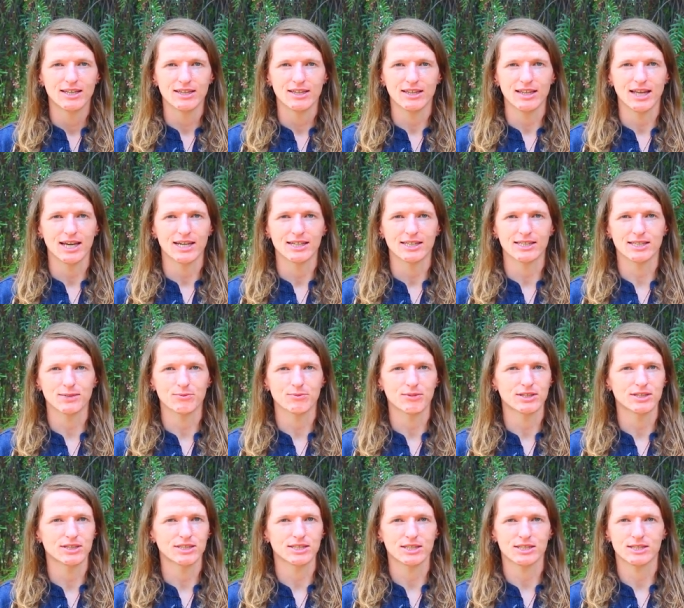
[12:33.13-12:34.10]
like
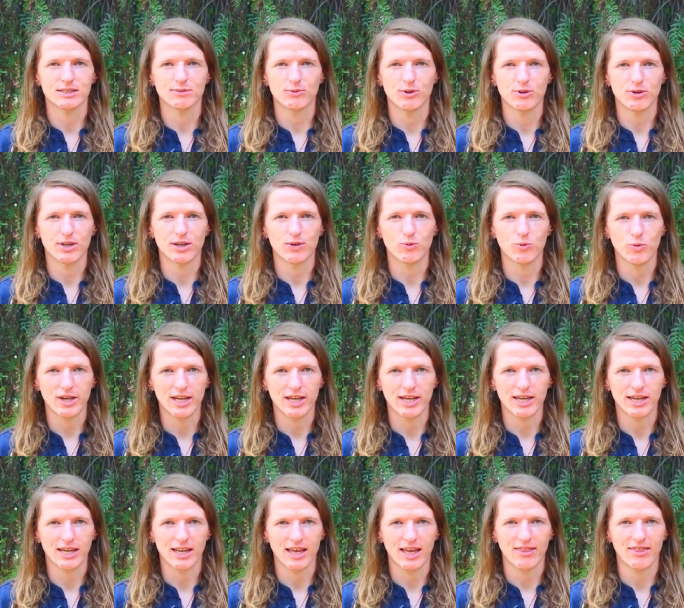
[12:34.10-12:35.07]
someone just smoking
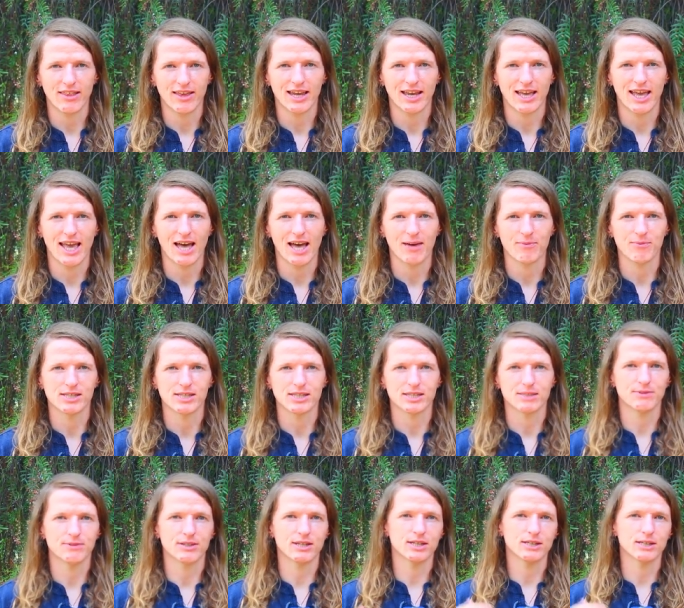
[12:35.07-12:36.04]
weed and then it
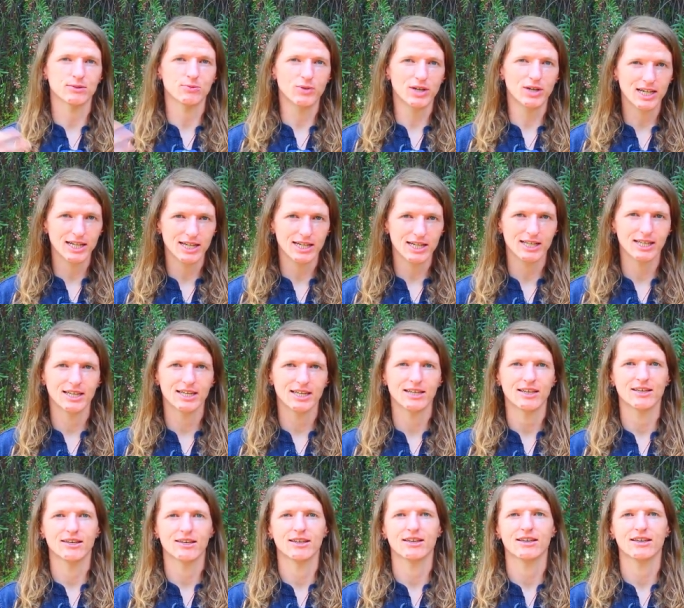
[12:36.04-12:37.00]
happens. Because weed,
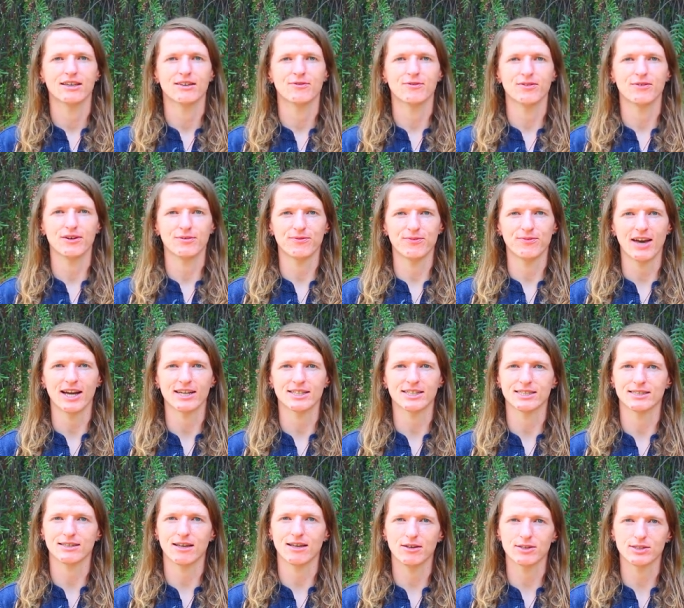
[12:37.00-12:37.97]
fun fact,
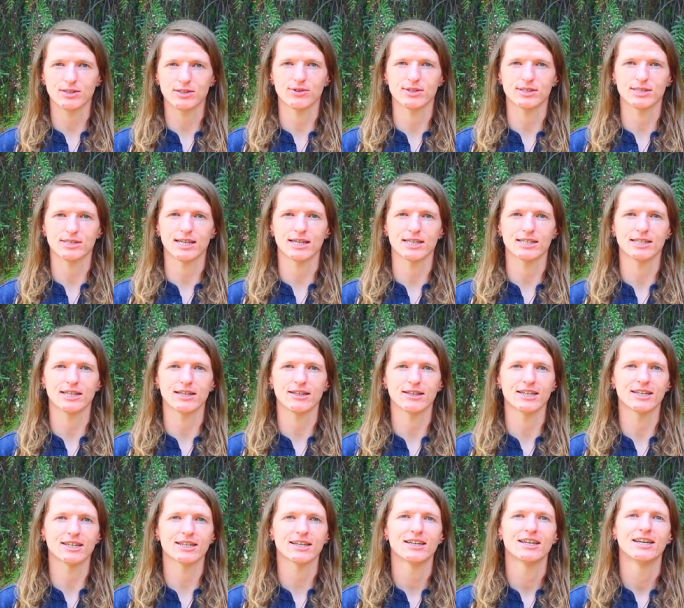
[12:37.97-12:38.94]
is also a
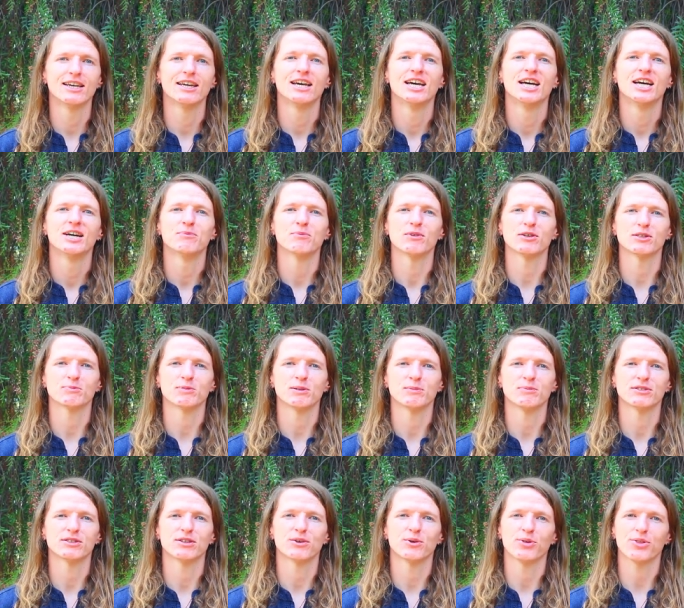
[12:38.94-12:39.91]
psychedelic. Most
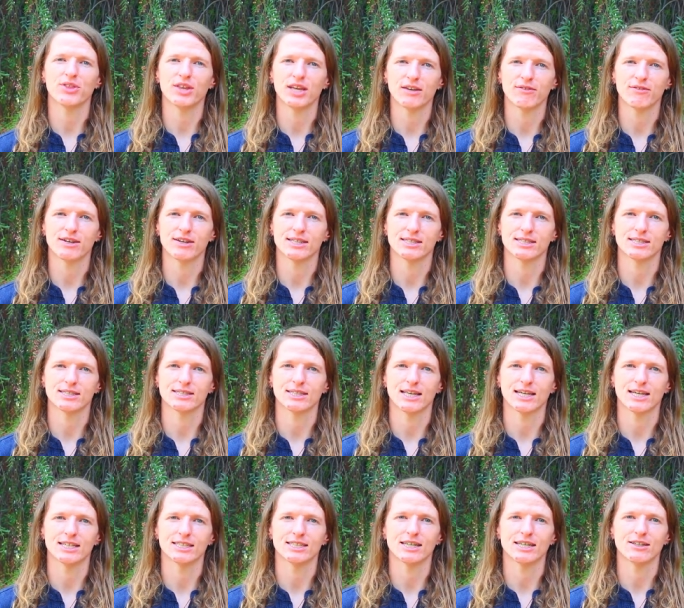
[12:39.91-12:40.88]
people don't think of it as a
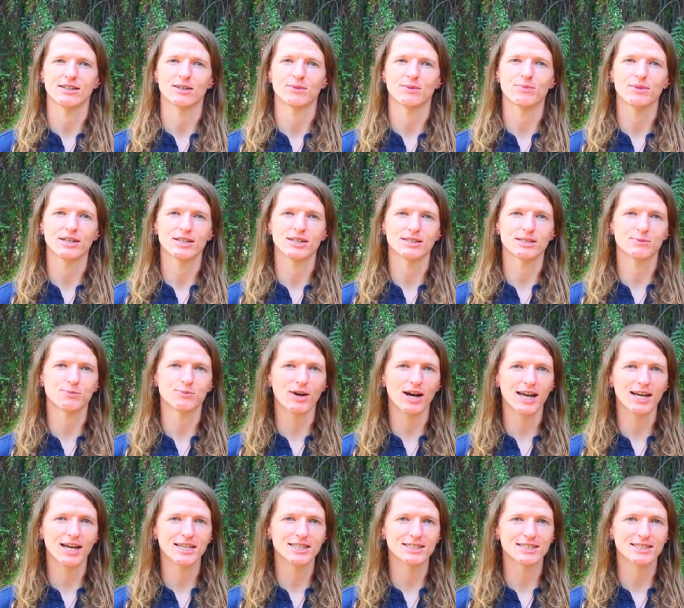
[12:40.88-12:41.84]
psychedelic, but
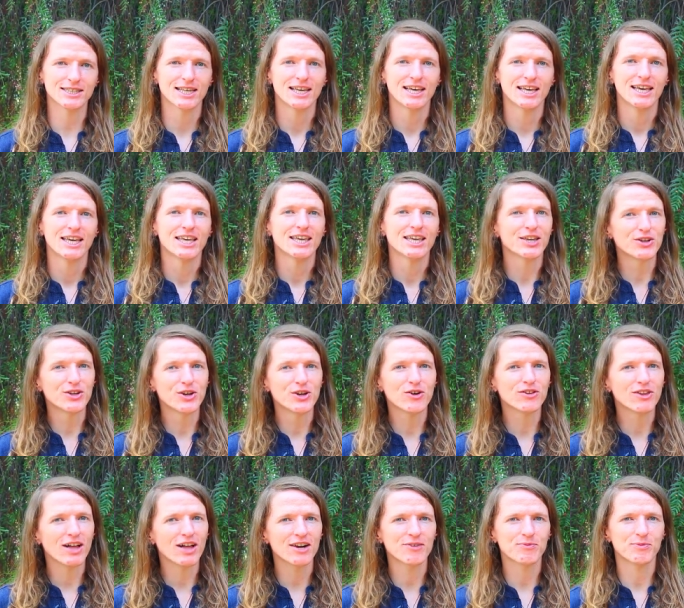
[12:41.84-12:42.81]
surprise, you know a
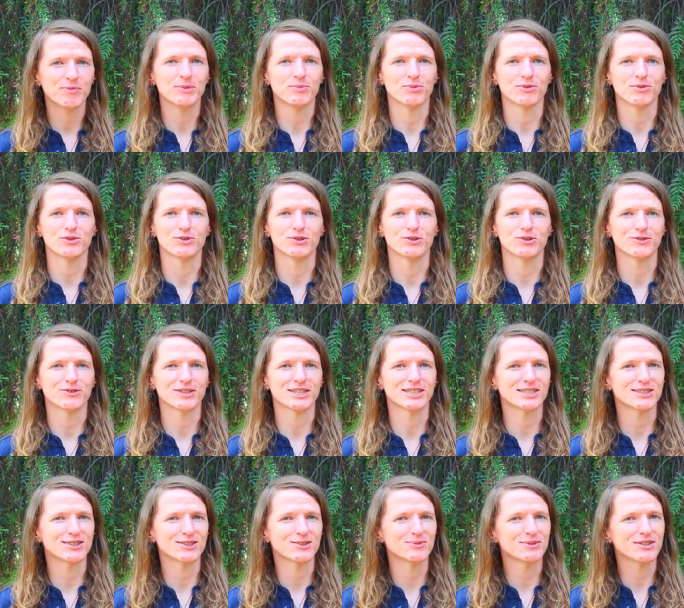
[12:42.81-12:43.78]
lot of people who have
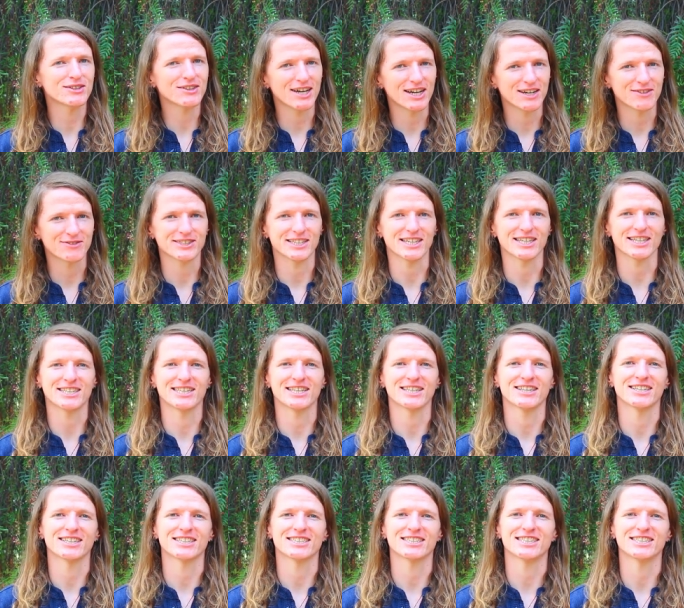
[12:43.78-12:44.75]
consumed a lot of
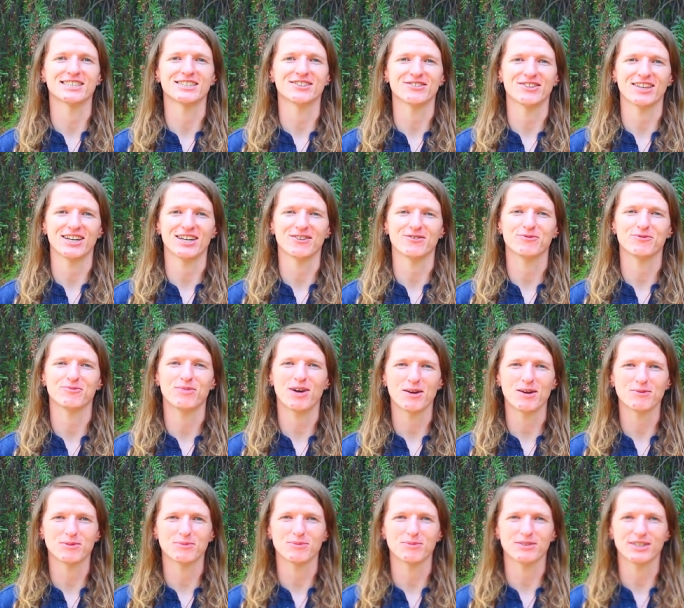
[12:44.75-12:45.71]
psychedelics in your life,
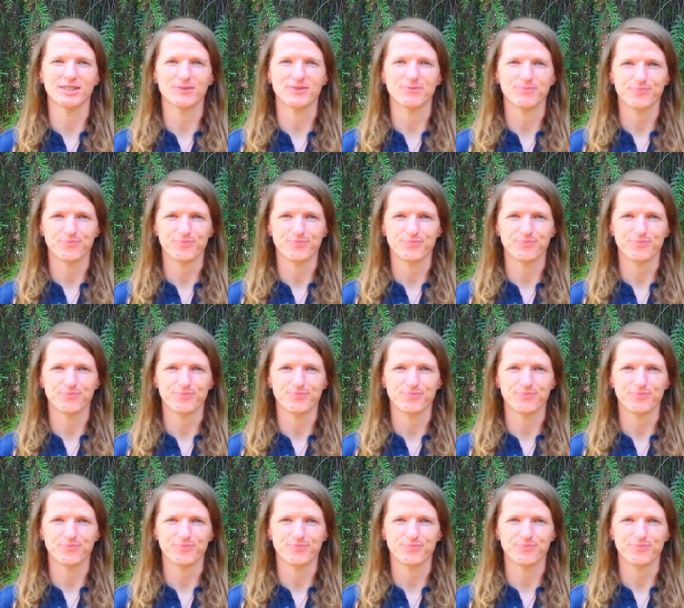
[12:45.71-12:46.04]
probably.